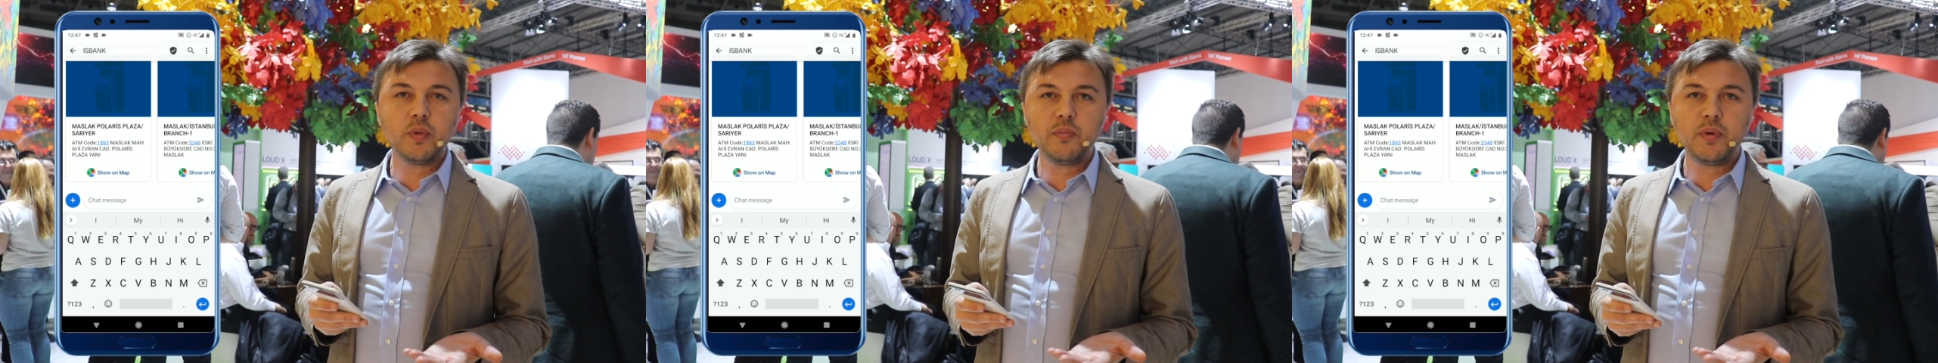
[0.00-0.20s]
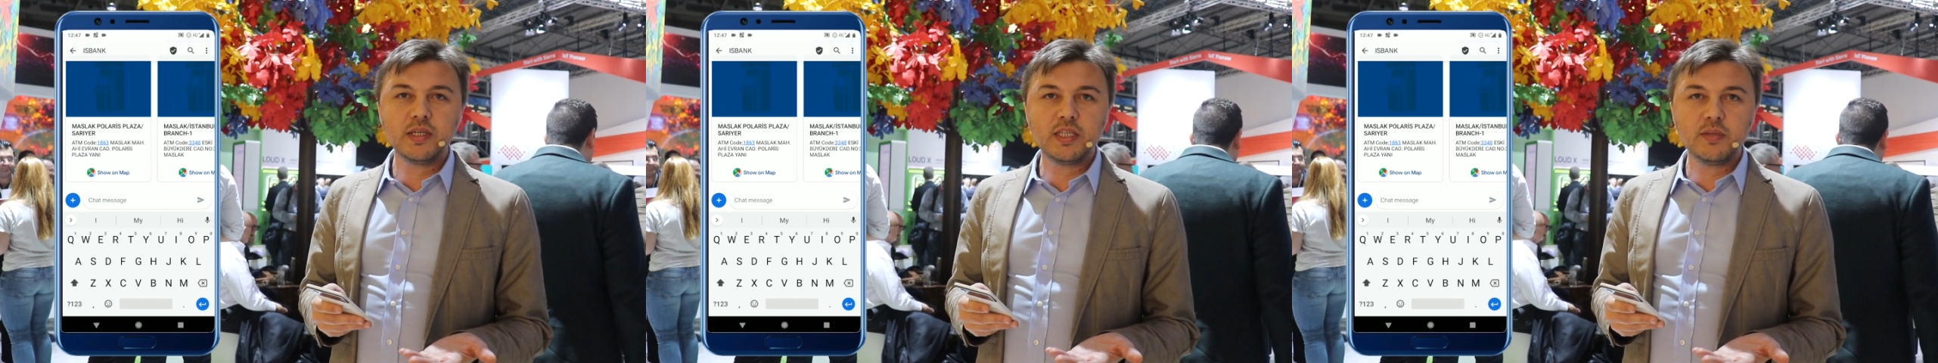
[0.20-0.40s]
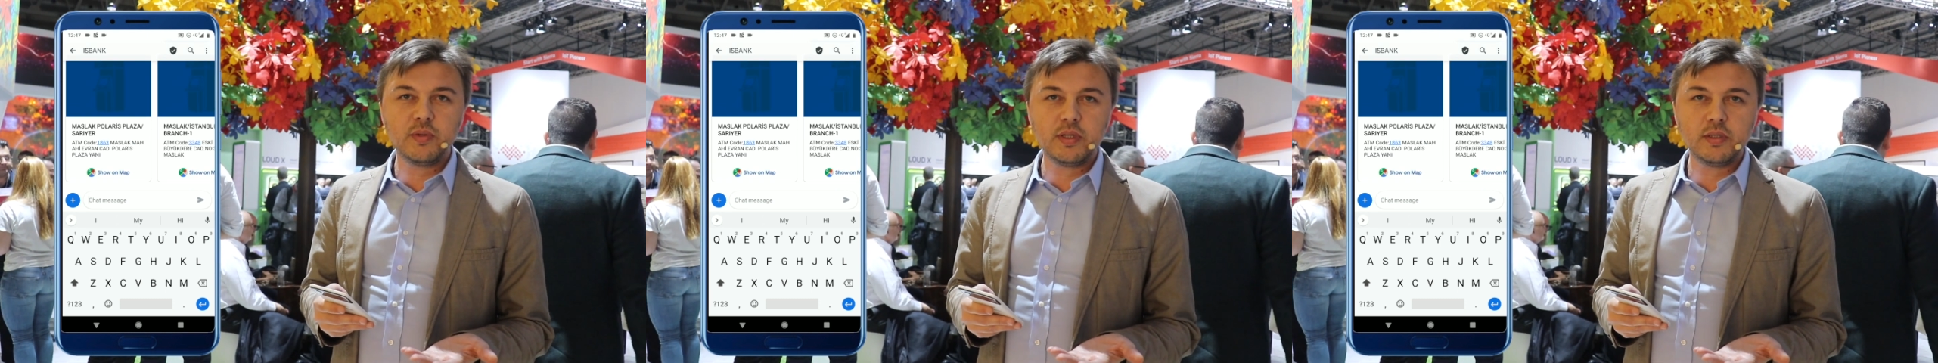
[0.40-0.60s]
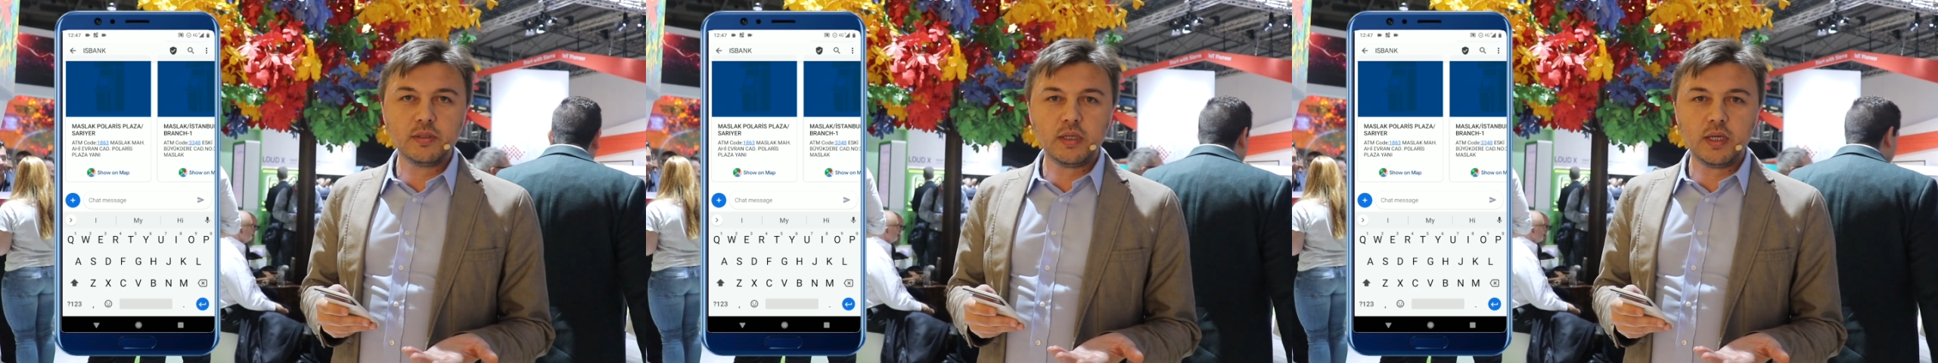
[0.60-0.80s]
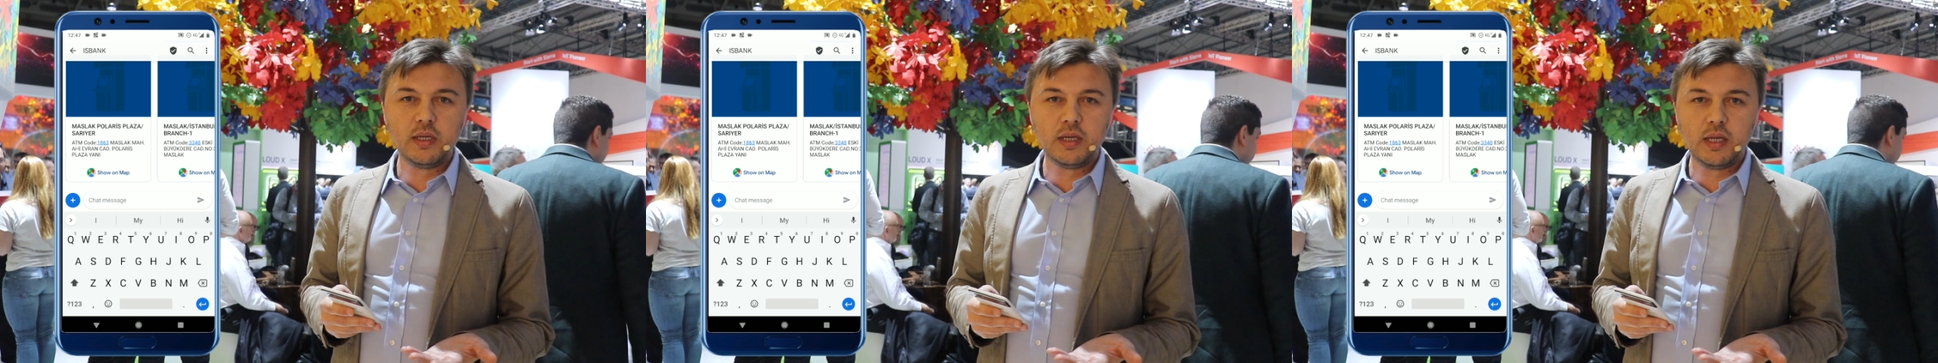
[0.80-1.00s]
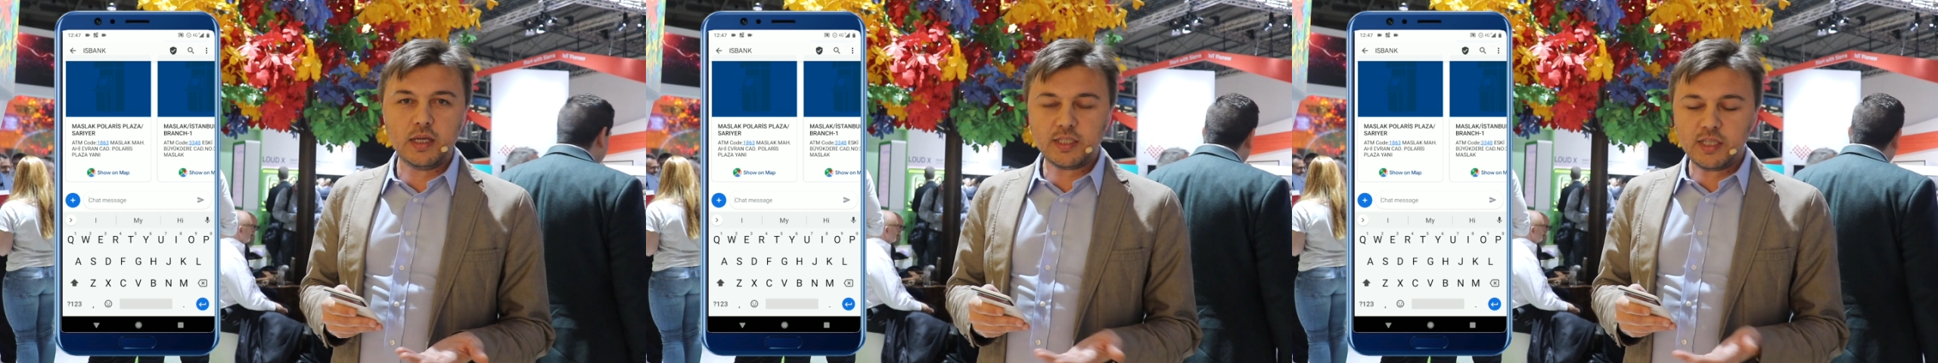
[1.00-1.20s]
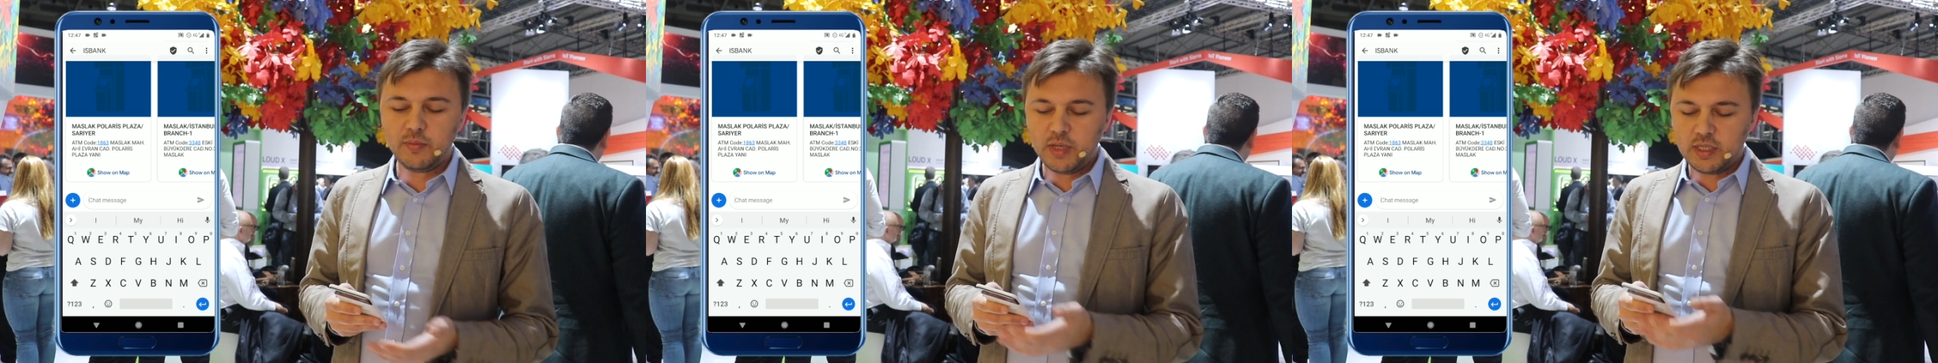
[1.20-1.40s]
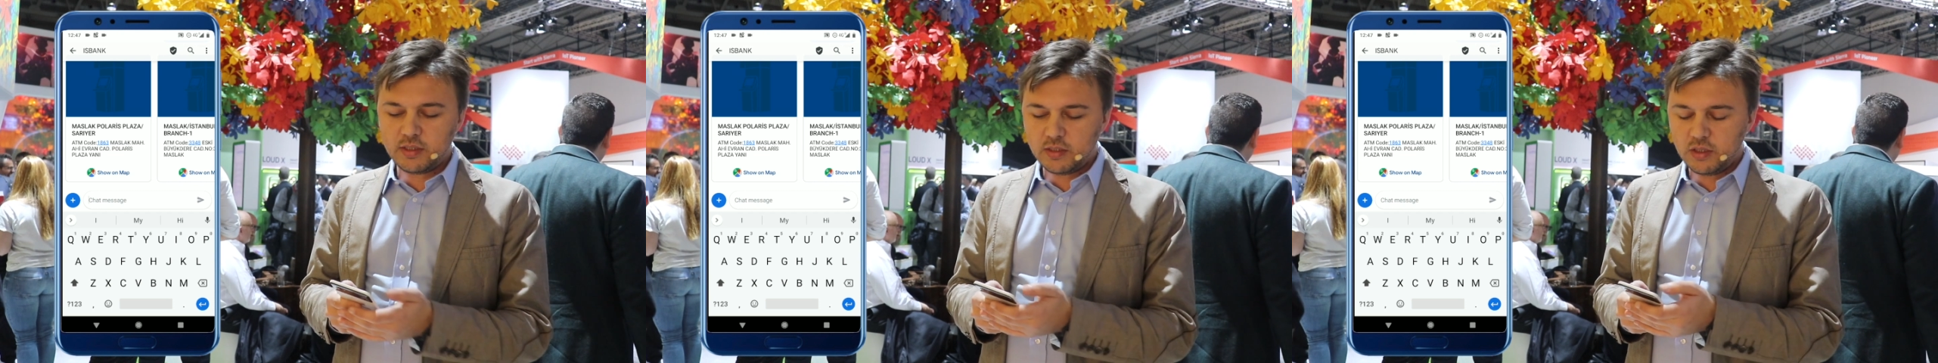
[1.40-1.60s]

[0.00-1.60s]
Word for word: be possible in, in SMS.